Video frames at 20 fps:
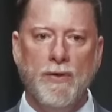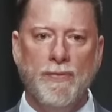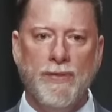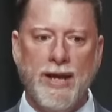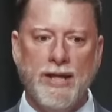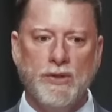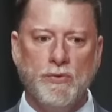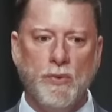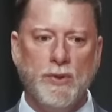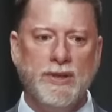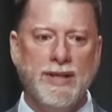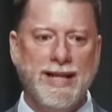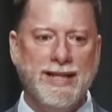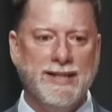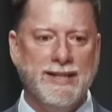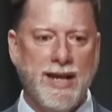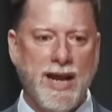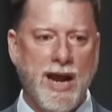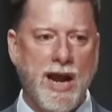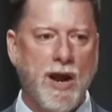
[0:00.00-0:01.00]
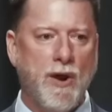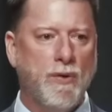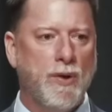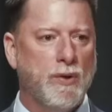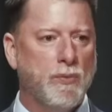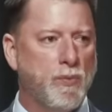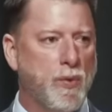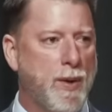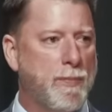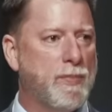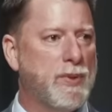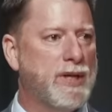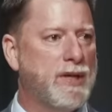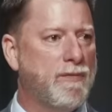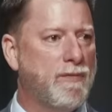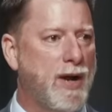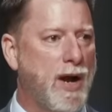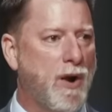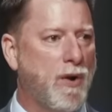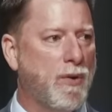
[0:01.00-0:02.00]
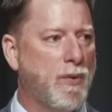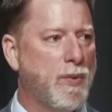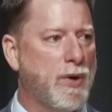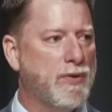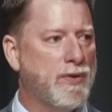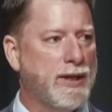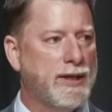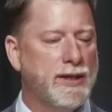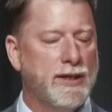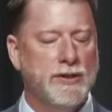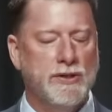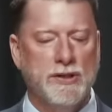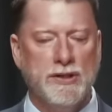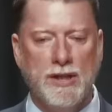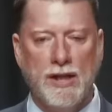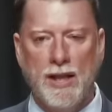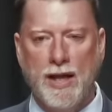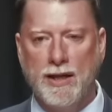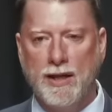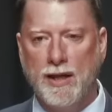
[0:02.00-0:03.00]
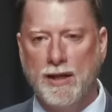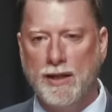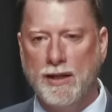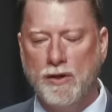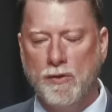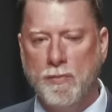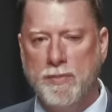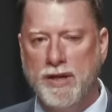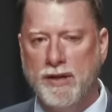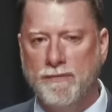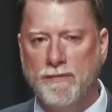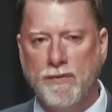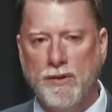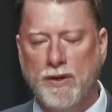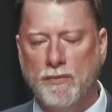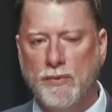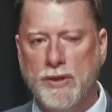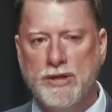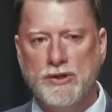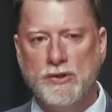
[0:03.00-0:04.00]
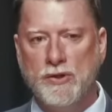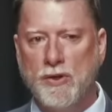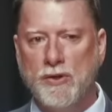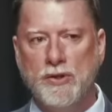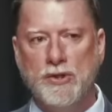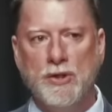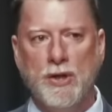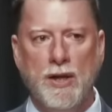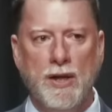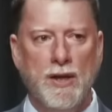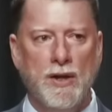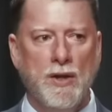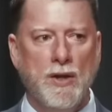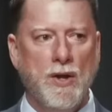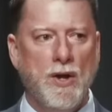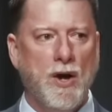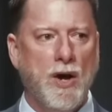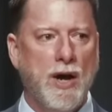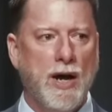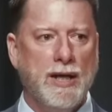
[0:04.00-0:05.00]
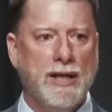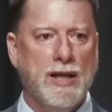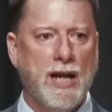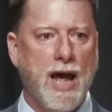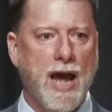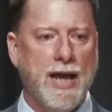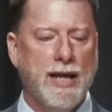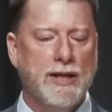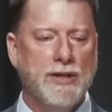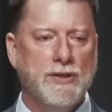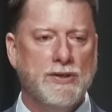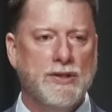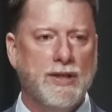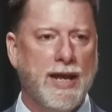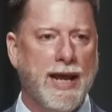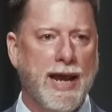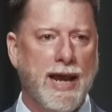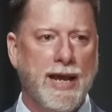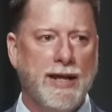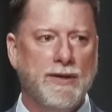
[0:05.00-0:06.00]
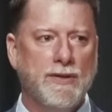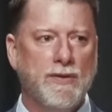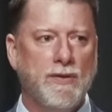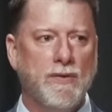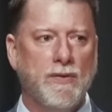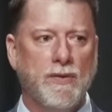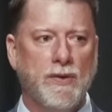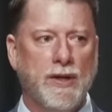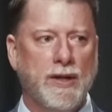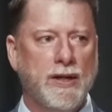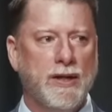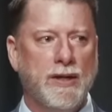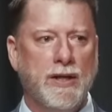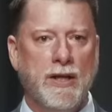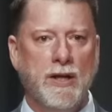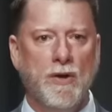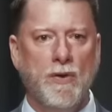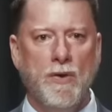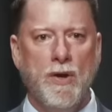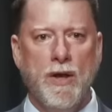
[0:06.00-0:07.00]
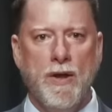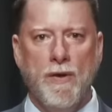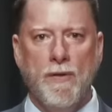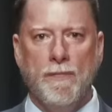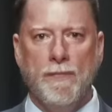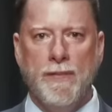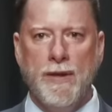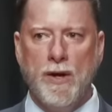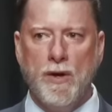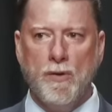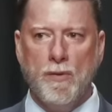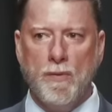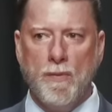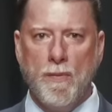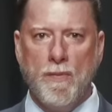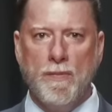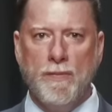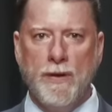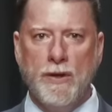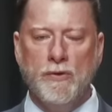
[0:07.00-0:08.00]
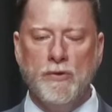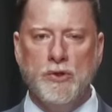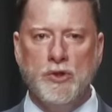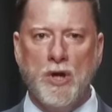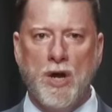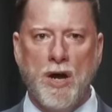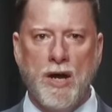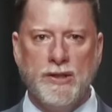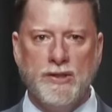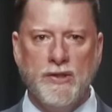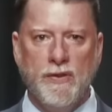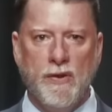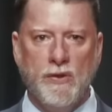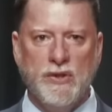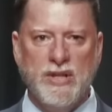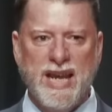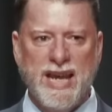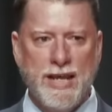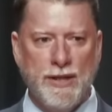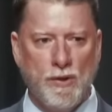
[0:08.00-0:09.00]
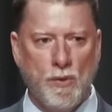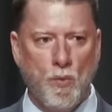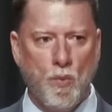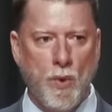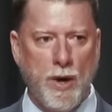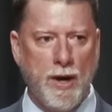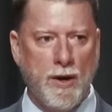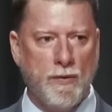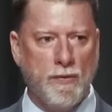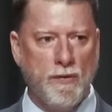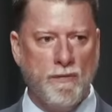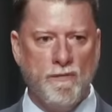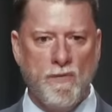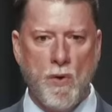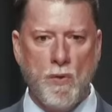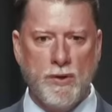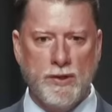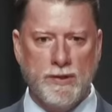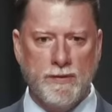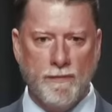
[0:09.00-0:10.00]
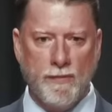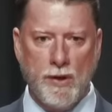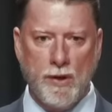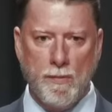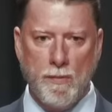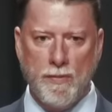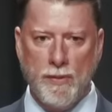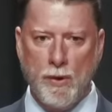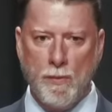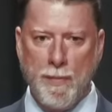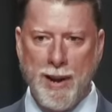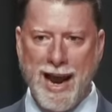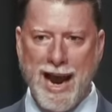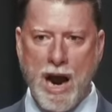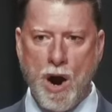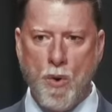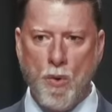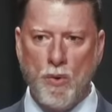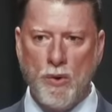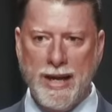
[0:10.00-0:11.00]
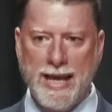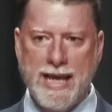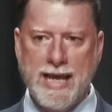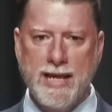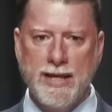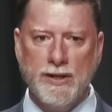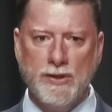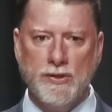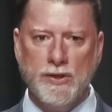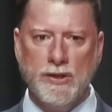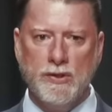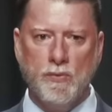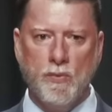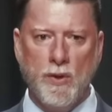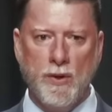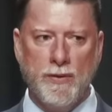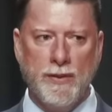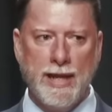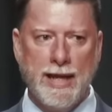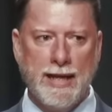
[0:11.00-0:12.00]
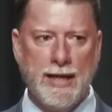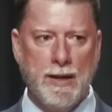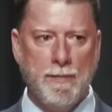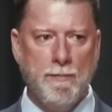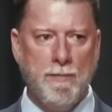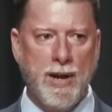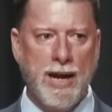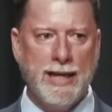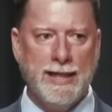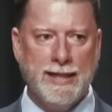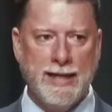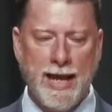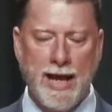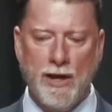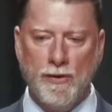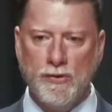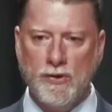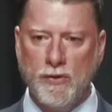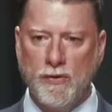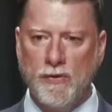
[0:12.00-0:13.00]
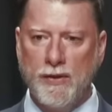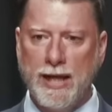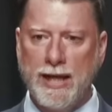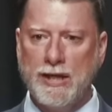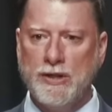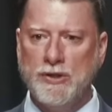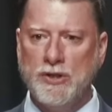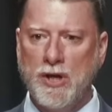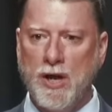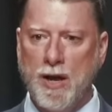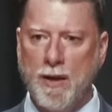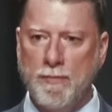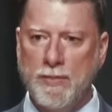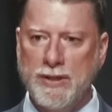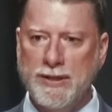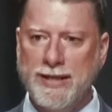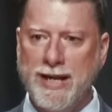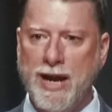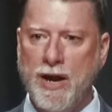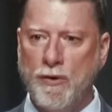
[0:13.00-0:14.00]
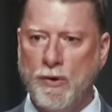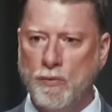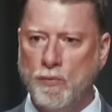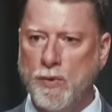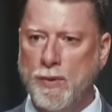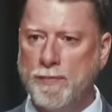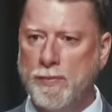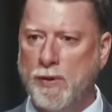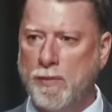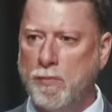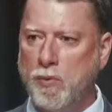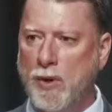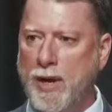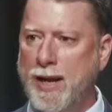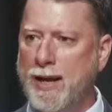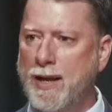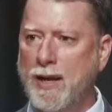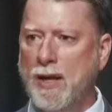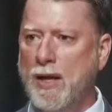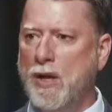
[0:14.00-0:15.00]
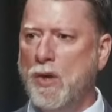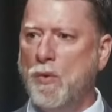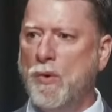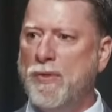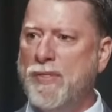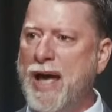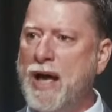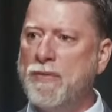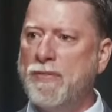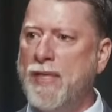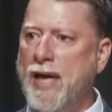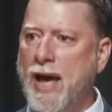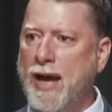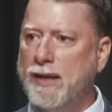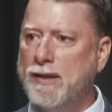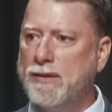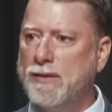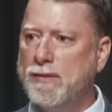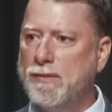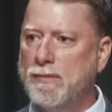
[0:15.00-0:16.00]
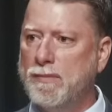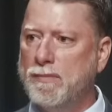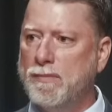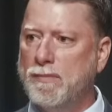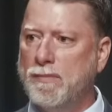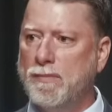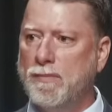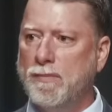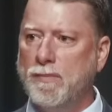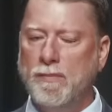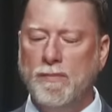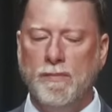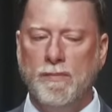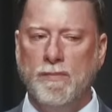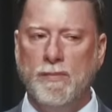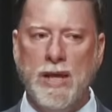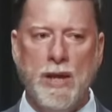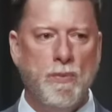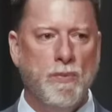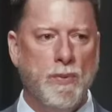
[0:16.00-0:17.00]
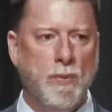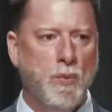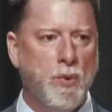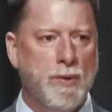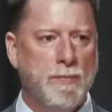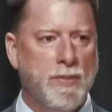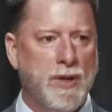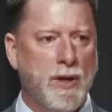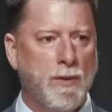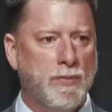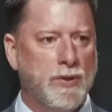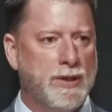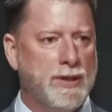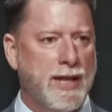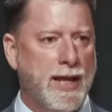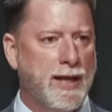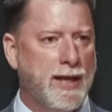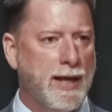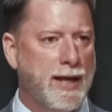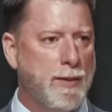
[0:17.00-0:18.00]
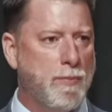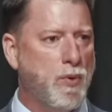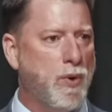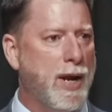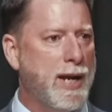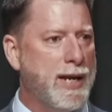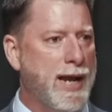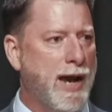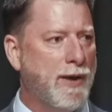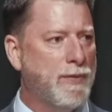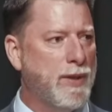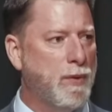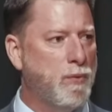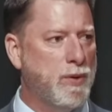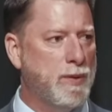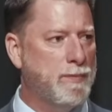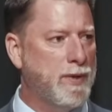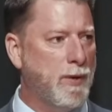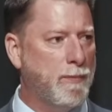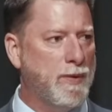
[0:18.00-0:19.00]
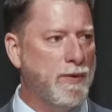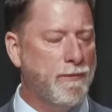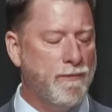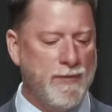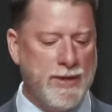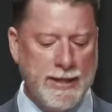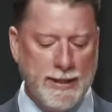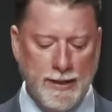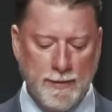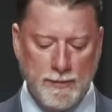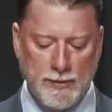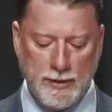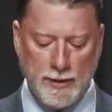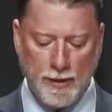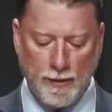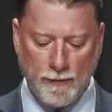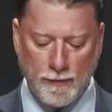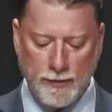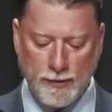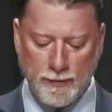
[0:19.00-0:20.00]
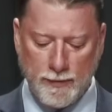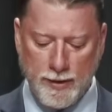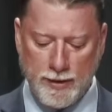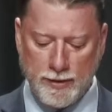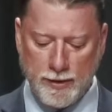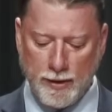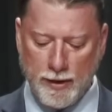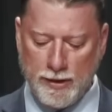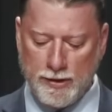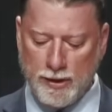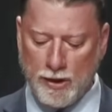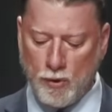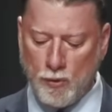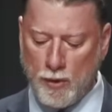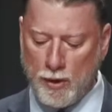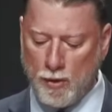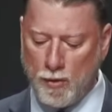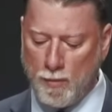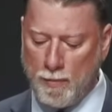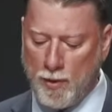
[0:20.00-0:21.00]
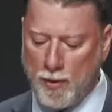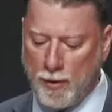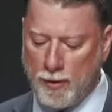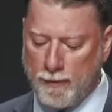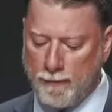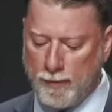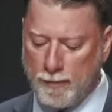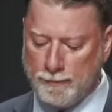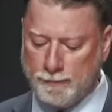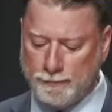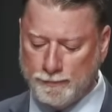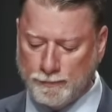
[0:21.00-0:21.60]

That's what they tear and rip and devour with. I did just a, lot, a little bit of research on lions, and you know their their jaws and their teeth are where the focus of their, their power is. It's where they can bite down so that they can chomp and tear and rip their prey. Without that, they wouldn't be able to take any prey down. They wouldn't be able to feed themselves. It's a, it's a critical part of them.